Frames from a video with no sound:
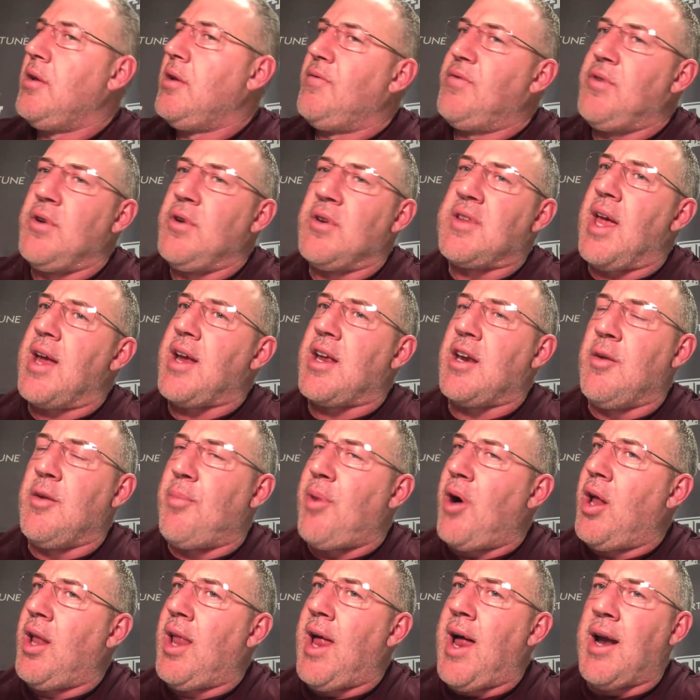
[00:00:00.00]
If you're taking the
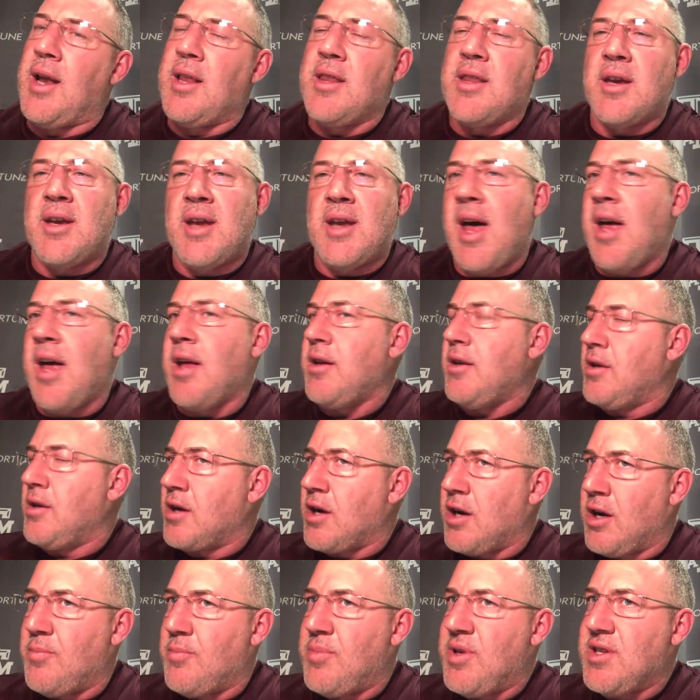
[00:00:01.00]
ball out of the net, you're
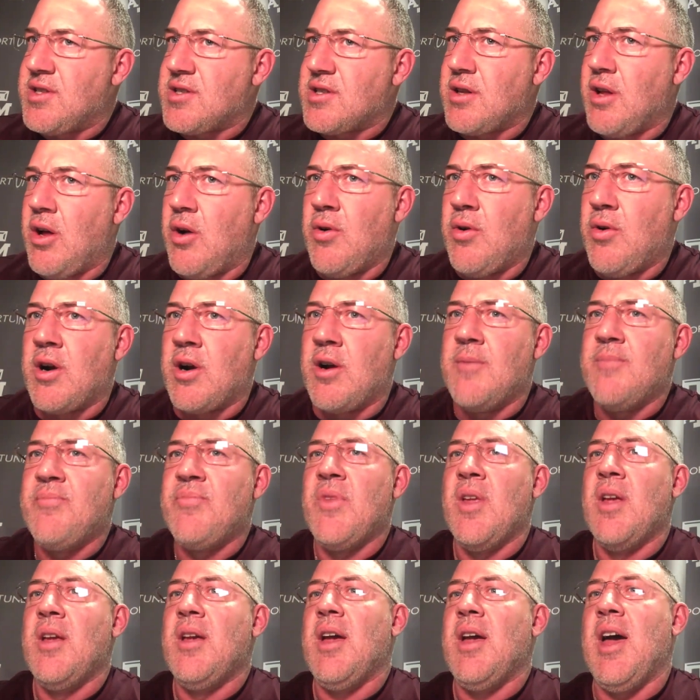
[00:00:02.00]
going to be slower.
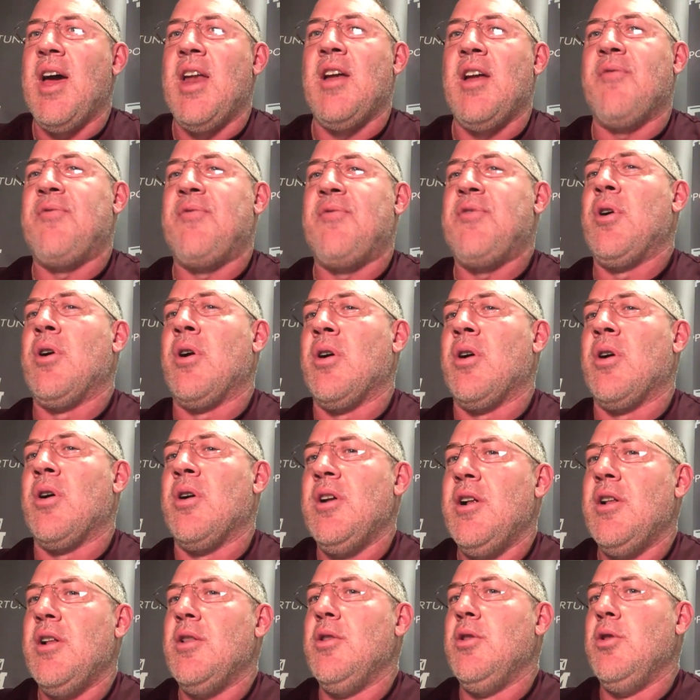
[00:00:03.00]
And if you're
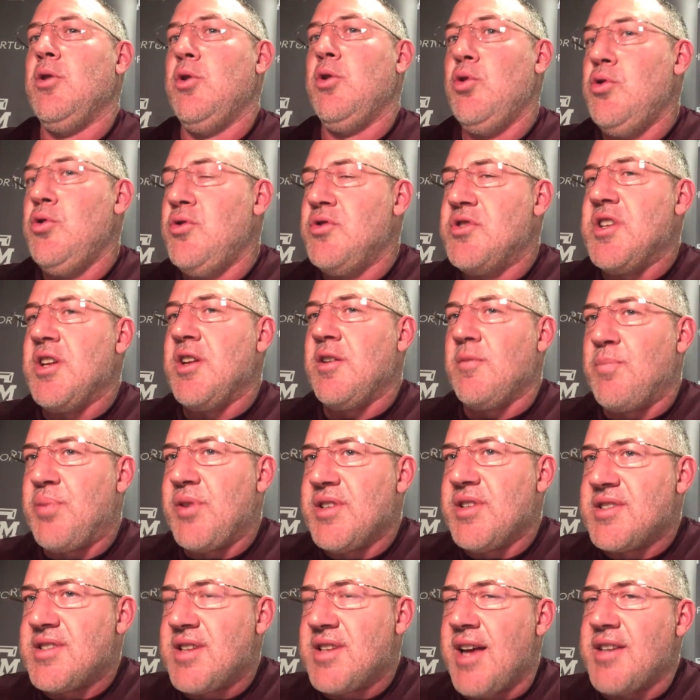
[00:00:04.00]
losing
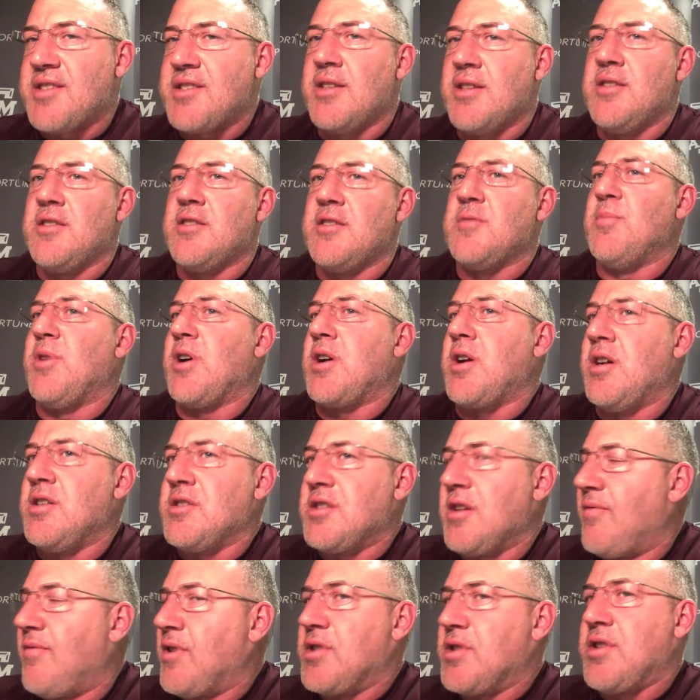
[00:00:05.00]
possessions
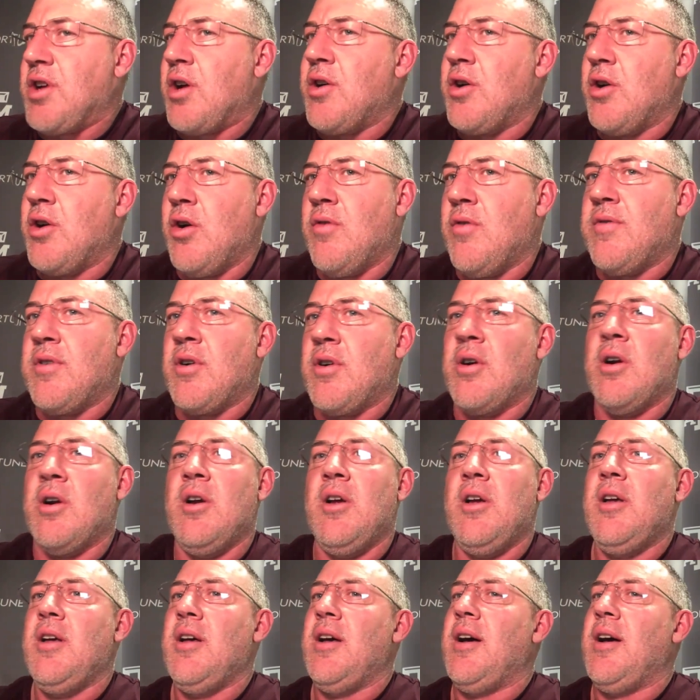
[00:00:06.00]
because of a turnover,
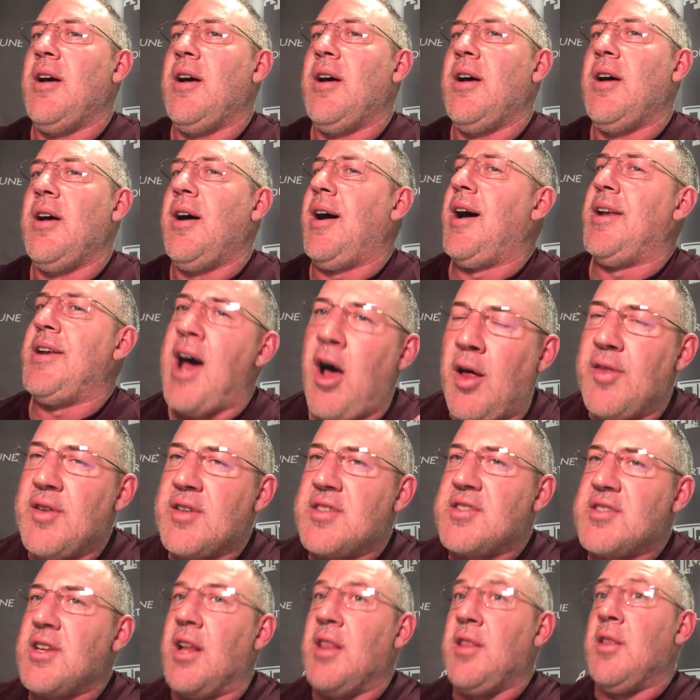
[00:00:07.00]

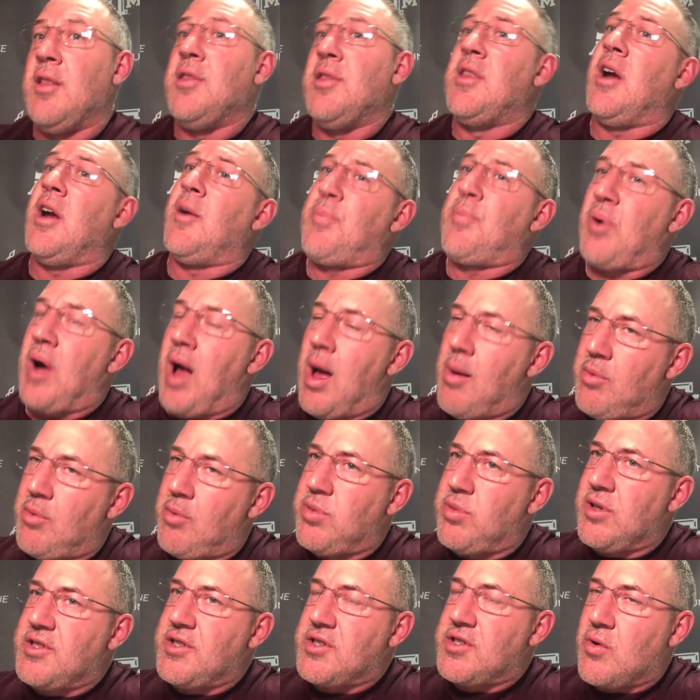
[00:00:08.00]
now all of a sudden they're
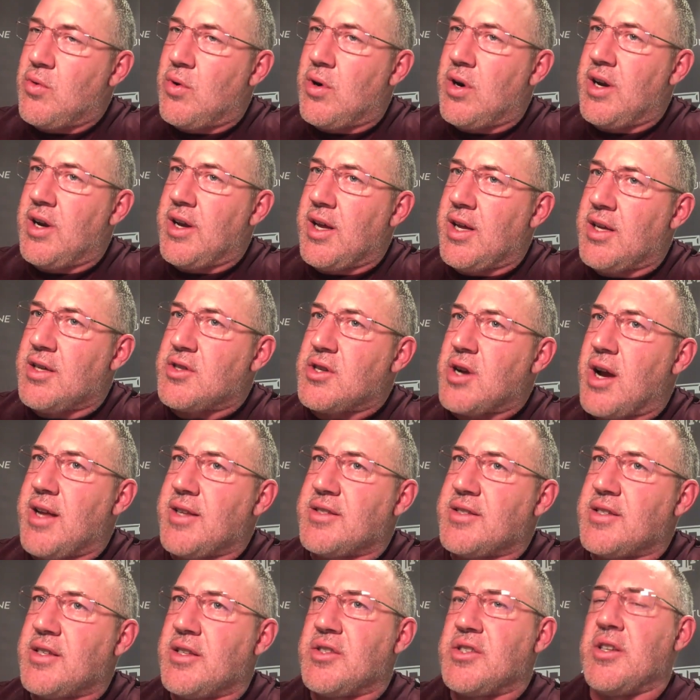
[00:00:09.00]
probably scoring in
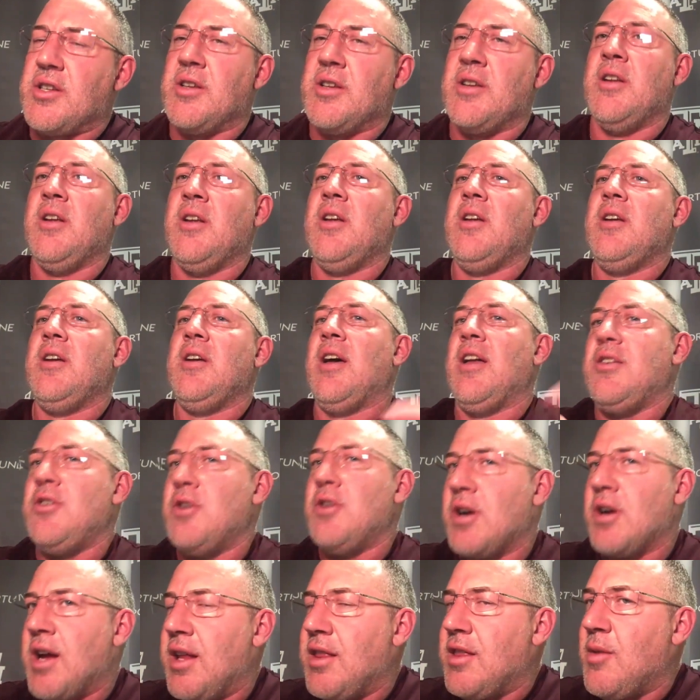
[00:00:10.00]
transition and
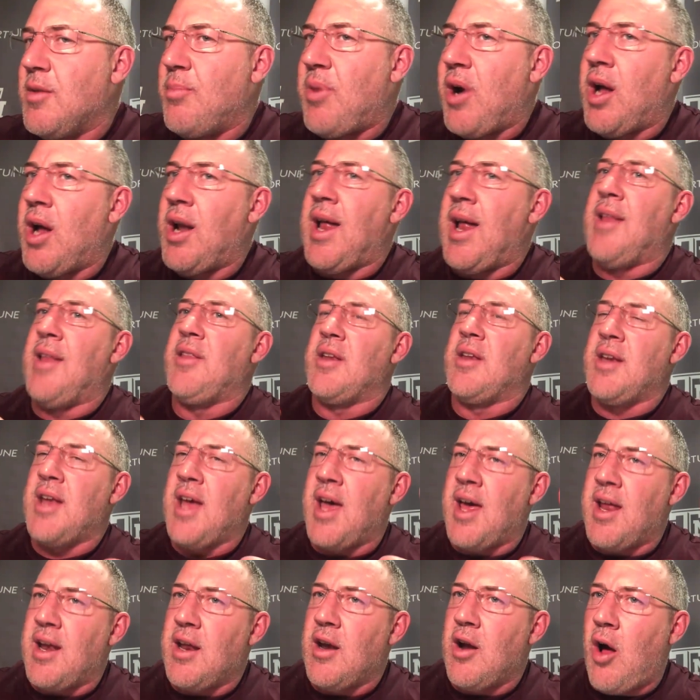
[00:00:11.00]
you're getting the ball out of the
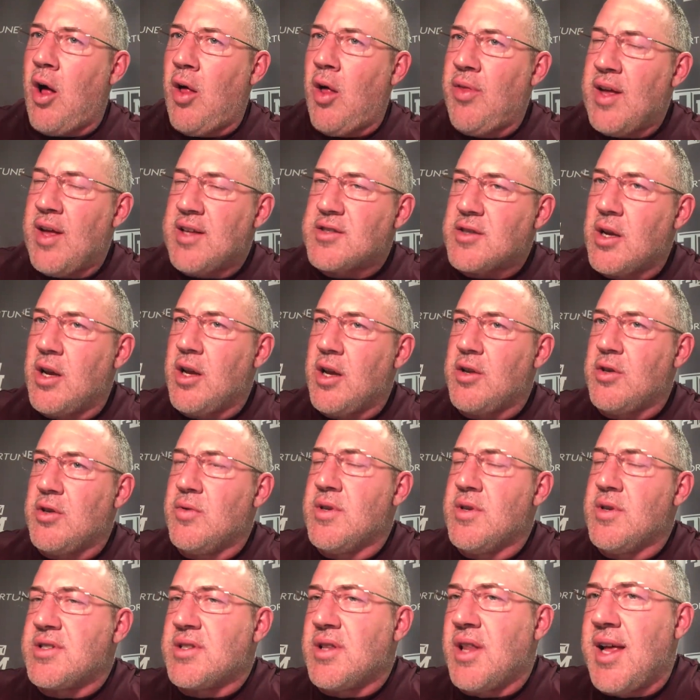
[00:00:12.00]
net. And all that's going to
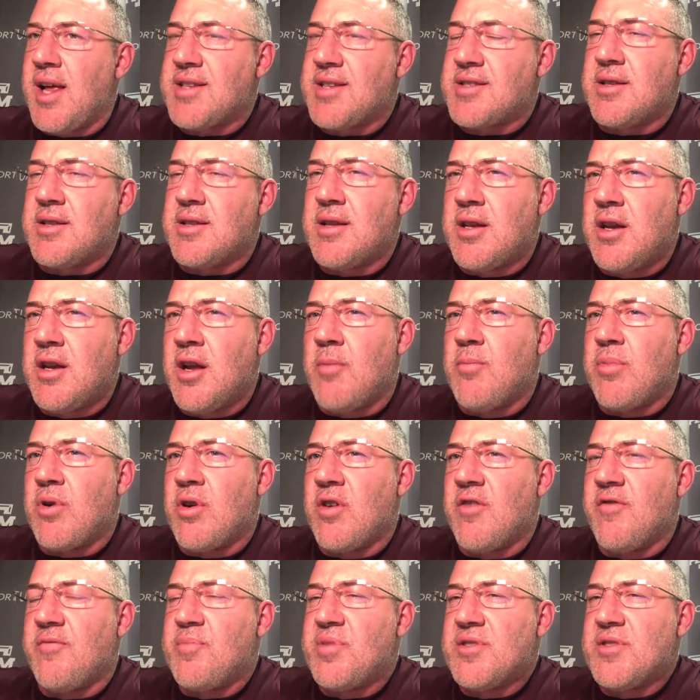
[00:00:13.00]
do is lessen the number
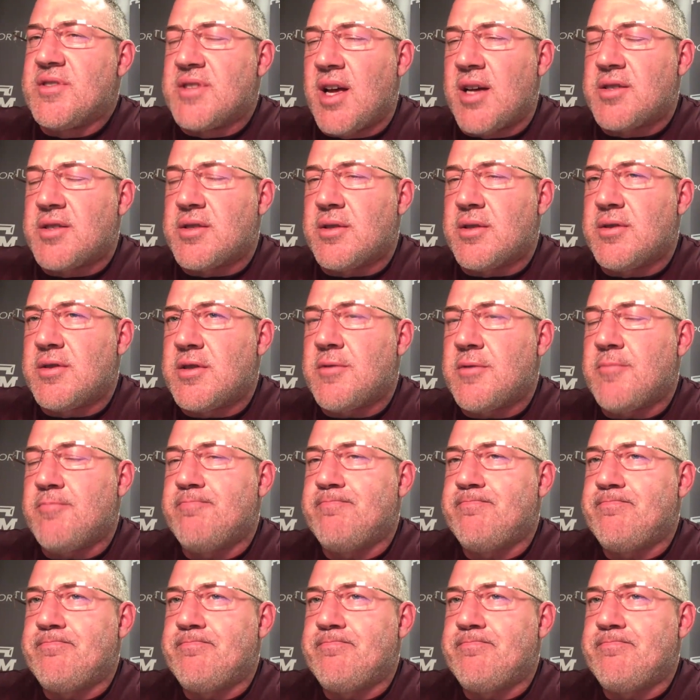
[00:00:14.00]
of possessions.